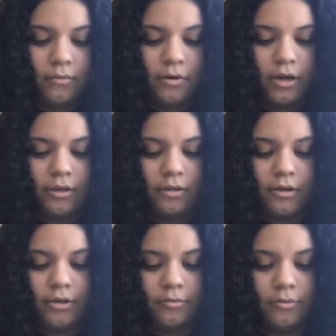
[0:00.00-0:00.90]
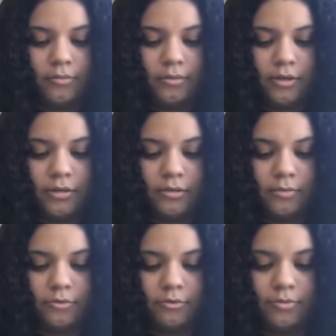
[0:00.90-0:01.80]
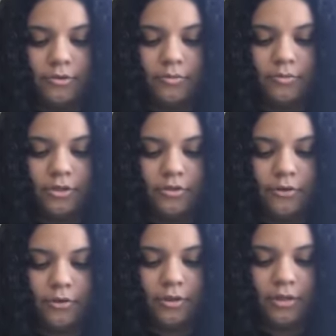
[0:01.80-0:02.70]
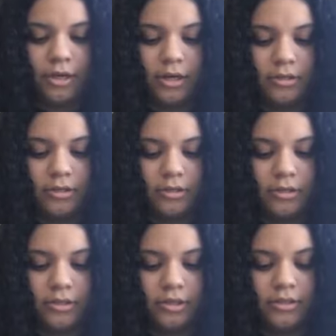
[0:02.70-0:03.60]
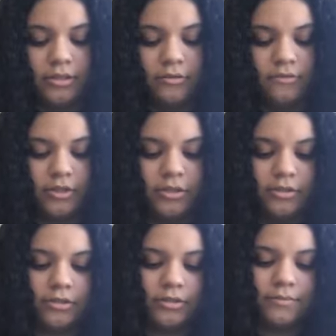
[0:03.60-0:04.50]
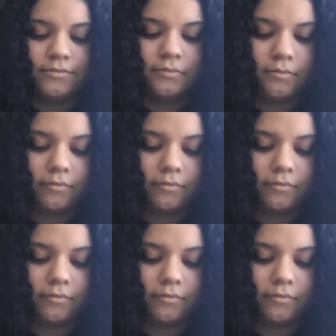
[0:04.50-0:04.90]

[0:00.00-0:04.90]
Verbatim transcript: What other human beings absorb so much virulent hostility and still functions?